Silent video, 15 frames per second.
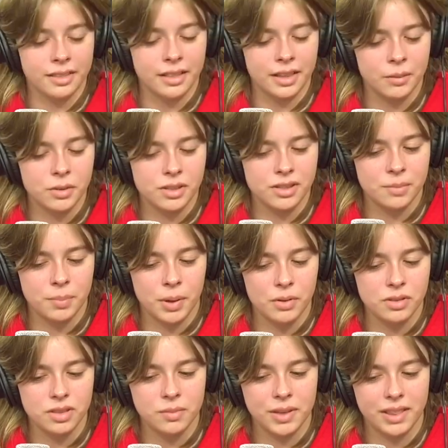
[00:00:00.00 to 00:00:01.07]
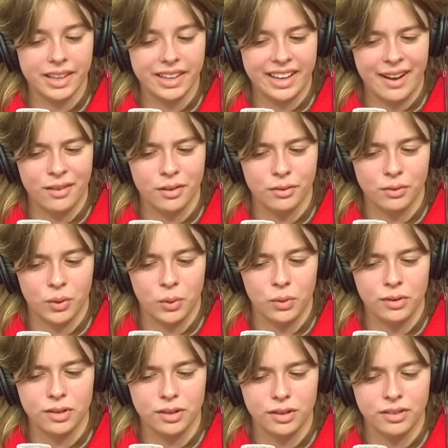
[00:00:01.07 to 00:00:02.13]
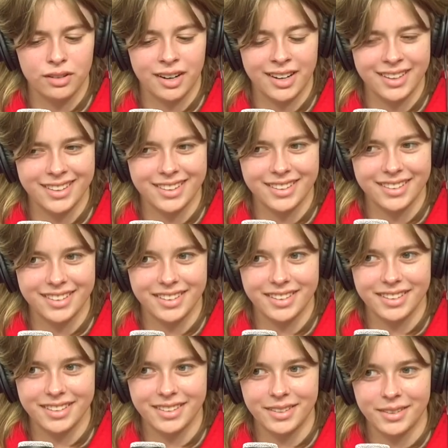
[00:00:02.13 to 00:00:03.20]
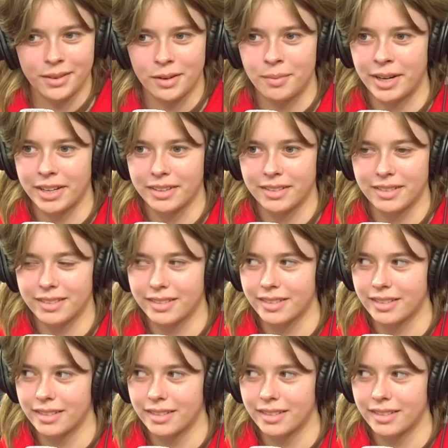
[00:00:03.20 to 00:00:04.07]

It was supposed to be like out of order, right? Uh, or am I? Yeah,